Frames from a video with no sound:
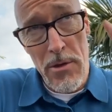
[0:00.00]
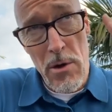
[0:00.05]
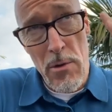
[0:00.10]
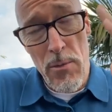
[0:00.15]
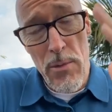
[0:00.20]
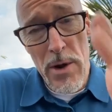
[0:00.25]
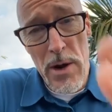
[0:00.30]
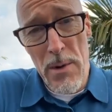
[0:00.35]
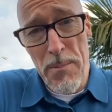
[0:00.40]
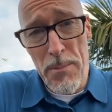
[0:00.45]

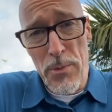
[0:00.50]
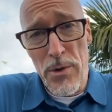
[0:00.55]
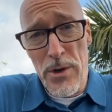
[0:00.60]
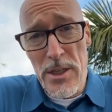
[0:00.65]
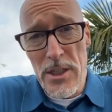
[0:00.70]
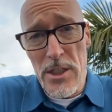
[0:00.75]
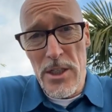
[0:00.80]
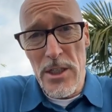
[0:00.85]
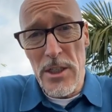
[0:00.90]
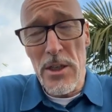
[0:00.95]
So we are
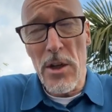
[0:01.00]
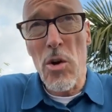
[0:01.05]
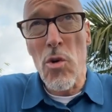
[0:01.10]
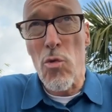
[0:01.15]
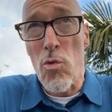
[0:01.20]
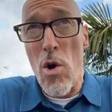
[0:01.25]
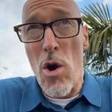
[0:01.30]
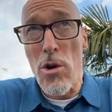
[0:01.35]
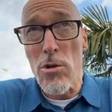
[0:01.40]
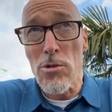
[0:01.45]
preaching the
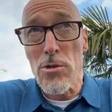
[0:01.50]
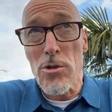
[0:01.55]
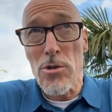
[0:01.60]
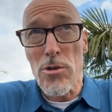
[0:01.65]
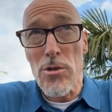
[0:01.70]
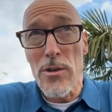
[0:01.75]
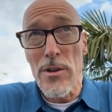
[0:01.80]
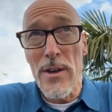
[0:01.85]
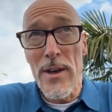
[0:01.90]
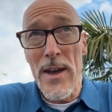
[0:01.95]

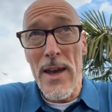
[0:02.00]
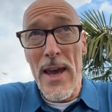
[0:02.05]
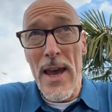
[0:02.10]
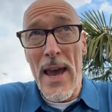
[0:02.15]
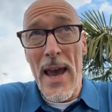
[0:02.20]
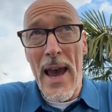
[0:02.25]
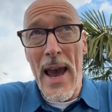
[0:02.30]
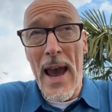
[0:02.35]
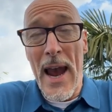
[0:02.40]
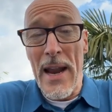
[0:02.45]
cross,
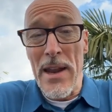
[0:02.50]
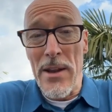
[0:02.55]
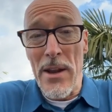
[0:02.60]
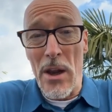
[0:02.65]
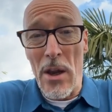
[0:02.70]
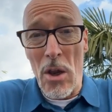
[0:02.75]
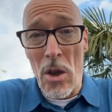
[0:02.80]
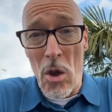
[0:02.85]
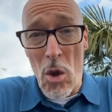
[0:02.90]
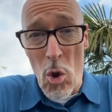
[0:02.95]

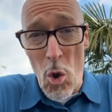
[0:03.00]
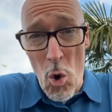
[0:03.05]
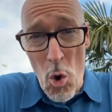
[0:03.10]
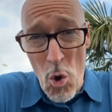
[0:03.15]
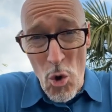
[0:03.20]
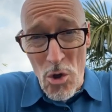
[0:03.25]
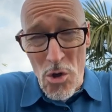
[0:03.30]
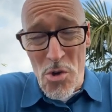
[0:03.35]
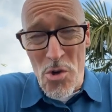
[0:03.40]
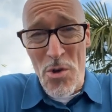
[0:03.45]
and the
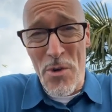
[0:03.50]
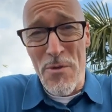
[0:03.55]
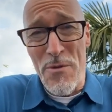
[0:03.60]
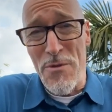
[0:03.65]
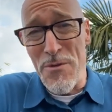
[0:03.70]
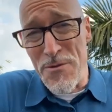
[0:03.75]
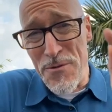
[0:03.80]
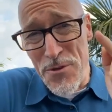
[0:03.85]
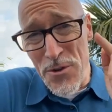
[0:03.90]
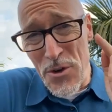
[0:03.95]
Lord
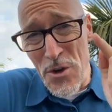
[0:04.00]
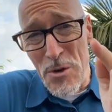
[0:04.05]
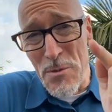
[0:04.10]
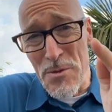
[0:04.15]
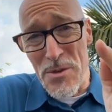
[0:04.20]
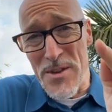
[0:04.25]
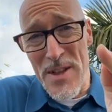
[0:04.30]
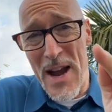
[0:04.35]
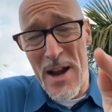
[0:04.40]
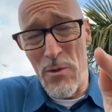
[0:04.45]

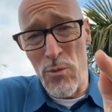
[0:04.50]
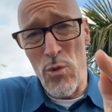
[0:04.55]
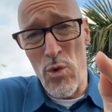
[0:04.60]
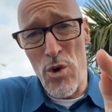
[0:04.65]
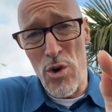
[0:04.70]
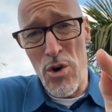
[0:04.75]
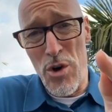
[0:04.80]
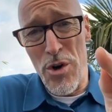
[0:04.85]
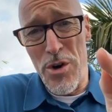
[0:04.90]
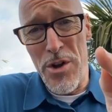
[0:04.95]
confirms that
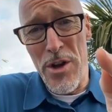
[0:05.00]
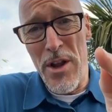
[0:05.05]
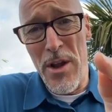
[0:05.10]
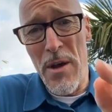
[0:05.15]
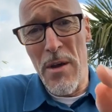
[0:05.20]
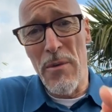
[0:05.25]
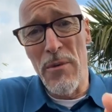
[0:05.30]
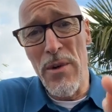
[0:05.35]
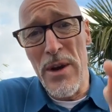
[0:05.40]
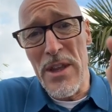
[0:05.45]
word
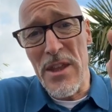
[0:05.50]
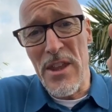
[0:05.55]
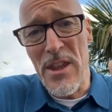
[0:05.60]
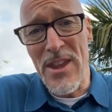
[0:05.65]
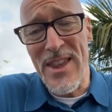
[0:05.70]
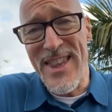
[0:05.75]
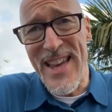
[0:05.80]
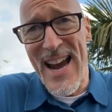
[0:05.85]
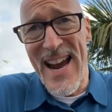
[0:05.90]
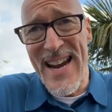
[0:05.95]
with
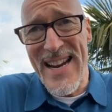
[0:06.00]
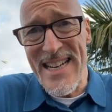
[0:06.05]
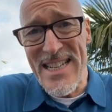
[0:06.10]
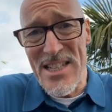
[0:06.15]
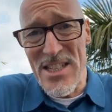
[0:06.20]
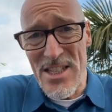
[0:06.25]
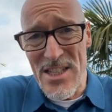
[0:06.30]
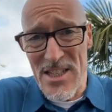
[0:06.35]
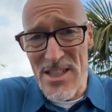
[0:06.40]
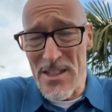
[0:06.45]

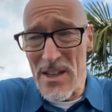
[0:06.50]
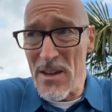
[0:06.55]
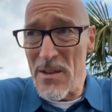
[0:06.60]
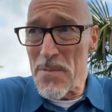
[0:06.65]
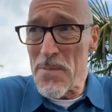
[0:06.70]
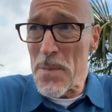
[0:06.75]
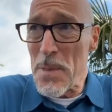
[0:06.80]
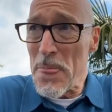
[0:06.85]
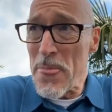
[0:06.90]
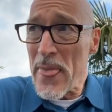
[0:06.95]
signs
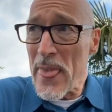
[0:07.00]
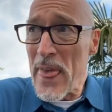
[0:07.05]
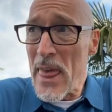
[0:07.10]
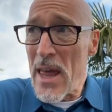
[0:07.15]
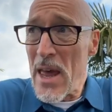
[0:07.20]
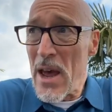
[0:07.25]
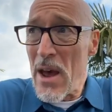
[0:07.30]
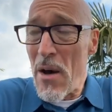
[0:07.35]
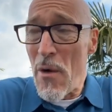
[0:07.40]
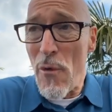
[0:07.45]

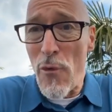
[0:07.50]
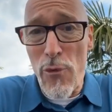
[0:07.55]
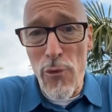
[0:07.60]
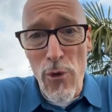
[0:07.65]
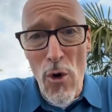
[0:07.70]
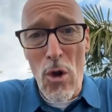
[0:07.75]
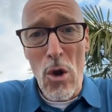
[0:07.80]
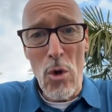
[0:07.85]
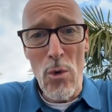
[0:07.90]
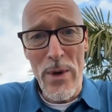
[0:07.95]

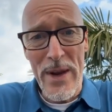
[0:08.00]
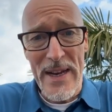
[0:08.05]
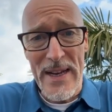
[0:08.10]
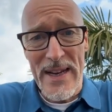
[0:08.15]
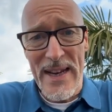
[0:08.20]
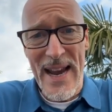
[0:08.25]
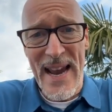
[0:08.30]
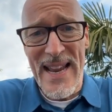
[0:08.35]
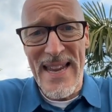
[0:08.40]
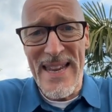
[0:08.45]

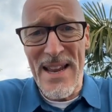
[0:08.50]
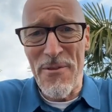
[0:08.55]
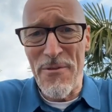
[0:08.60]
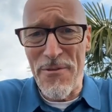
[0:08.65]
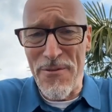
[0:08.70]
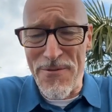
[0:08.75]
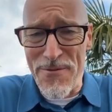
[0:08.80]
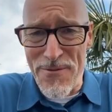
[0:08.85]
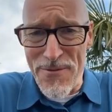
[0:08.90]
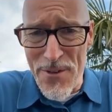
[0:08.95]
following. And
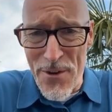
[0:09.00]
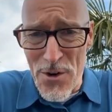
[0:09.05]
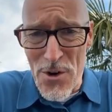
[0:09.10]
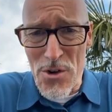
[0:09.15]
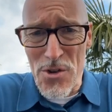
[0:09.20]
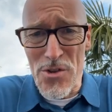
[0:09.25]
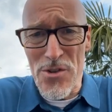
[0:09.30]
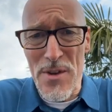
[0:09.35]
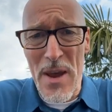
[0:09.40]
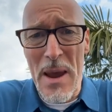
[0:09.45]
the
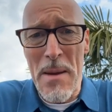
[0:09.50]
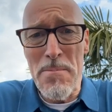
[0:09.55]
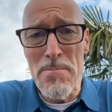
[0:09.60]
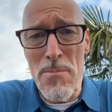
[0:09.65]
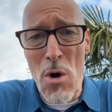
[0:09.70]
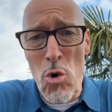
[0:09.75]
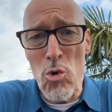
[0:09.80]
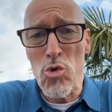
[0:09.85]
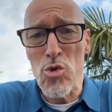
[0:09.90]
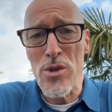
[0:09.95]
first
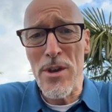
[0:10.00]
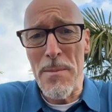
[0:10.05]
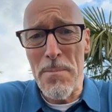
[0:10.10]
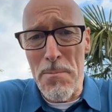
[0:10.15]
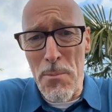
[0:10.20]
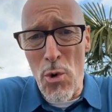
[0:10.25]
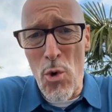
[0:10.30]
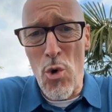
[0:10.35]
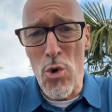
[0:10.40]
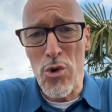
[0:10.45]
and most
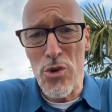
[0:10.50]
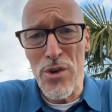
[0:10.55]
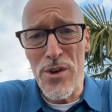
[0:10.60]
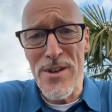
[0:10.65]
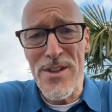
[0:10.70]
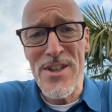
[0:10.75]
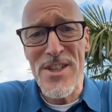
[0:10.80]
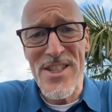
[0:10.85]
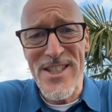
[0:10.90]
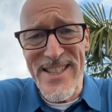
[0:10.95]

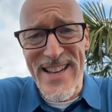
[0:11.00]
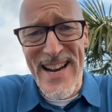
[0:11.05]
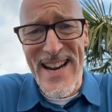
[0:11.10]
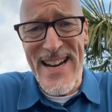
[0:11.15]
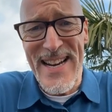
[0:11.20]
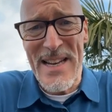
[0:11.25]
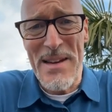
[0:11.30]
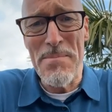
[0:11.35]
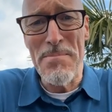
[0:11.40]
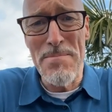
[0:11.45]
important
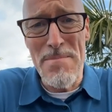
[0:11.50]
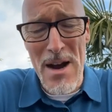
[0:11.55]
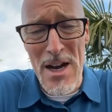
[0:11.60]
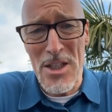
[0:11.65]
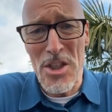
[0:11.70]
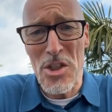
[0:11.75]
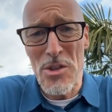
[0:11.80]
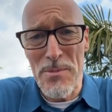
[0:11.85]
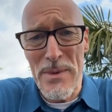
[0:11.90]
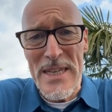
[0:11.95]
sign
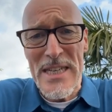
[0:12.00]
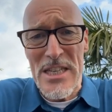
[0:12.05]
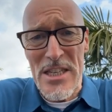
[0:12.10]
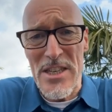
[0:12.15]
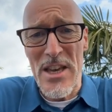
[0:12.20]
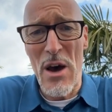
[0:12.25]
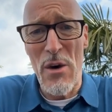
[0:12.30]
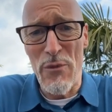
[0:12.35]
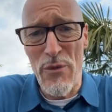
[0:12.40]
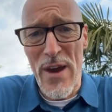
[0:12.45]
must be
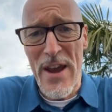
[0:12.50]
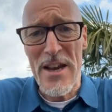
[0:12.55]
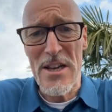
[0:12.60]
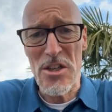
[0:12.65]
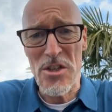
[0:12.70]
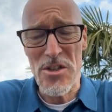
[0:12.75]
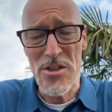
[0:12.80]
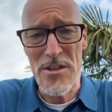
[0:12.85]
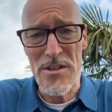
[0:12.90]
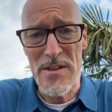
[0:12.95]

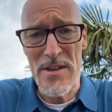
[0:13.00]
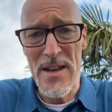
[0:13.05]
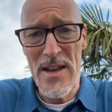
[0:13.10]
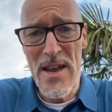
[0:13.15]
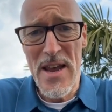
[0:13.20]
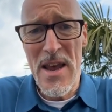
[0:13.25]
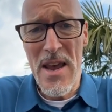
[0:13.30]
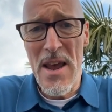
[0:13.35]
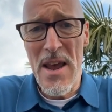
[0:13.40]
salvation.